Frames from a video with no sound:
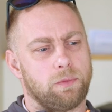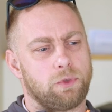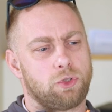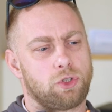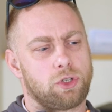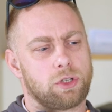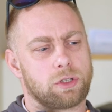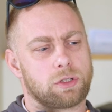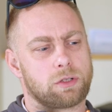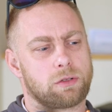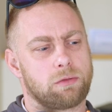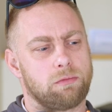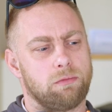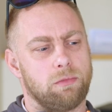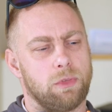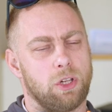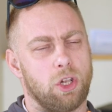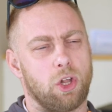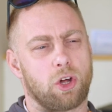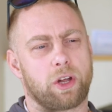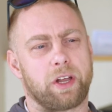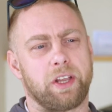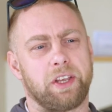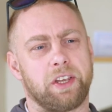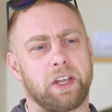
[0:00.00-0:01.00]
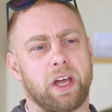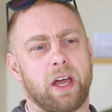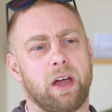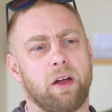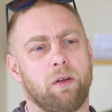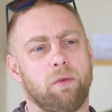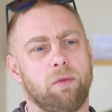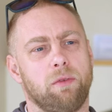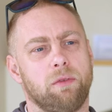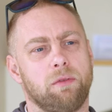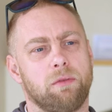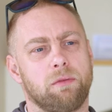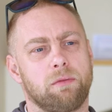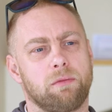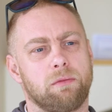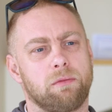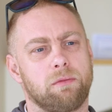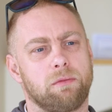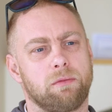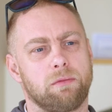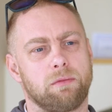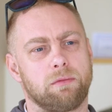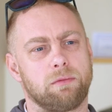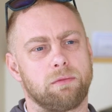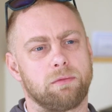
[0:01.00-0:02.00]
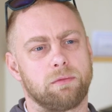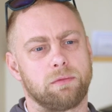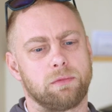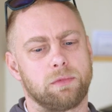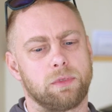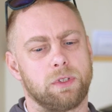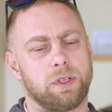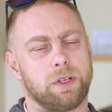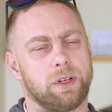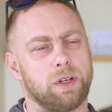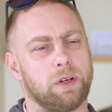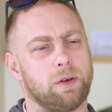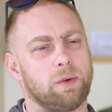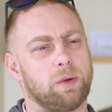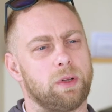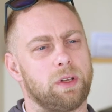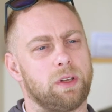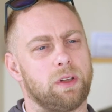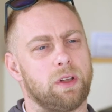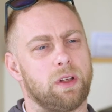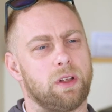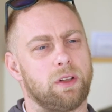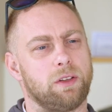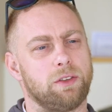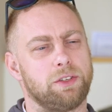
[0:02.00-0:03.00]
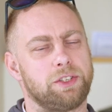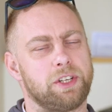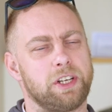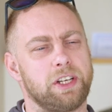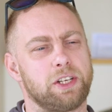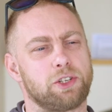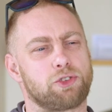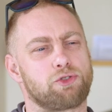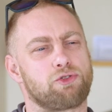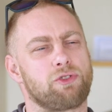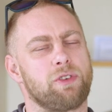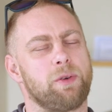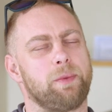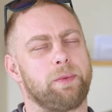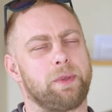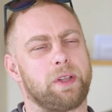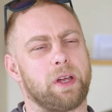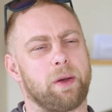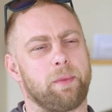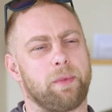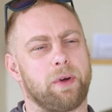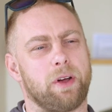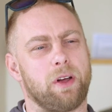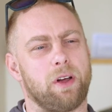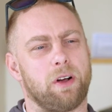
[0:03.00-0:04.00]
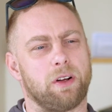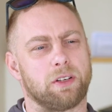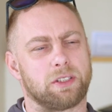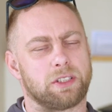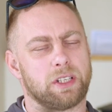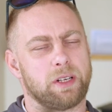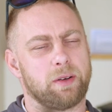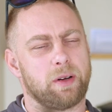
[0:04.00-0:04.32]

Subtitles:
just looking down, you know, and tears streaming down my eyes.